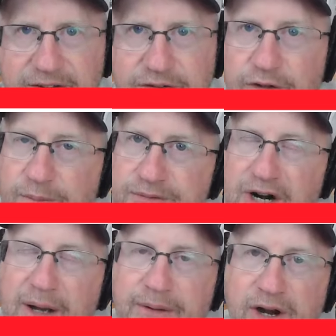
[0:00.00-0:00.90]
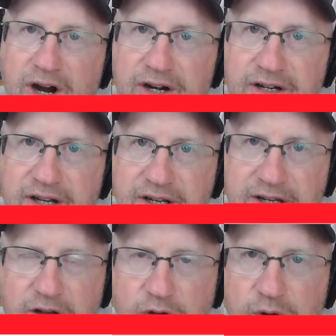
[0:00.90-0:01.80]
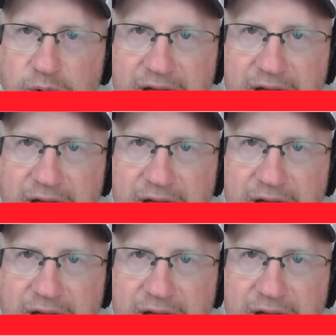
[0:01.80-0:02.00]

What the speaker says: So you probably aren't going to go